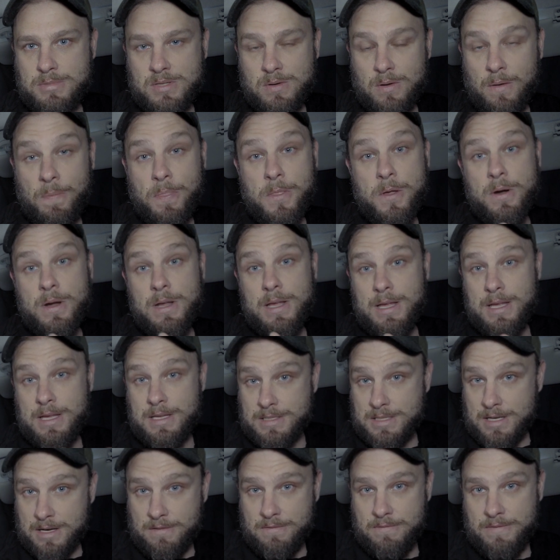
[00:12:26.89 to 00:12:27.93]
So if there
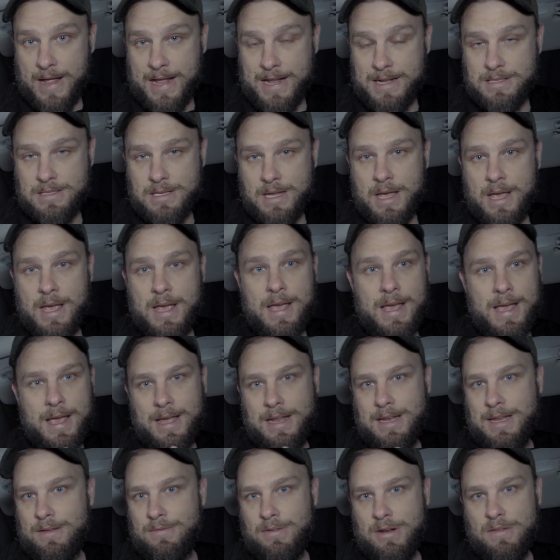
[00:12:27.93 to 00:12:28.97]
is an event,
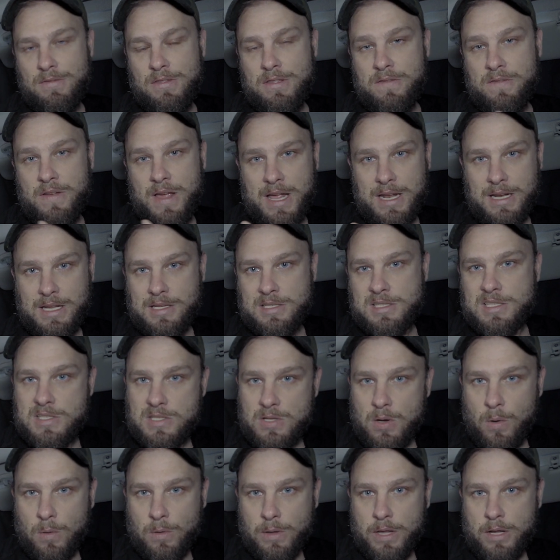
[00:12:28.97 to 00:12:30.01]
and even if the van gets
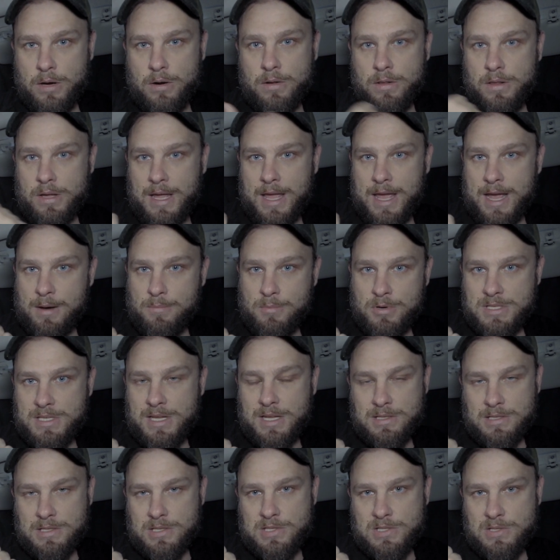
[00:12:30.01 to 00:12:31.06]
stolen or the cameras
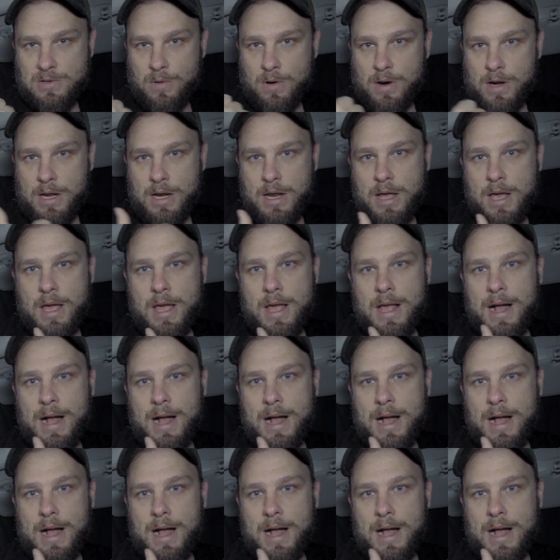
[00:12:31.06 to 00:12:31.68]
get destroyed,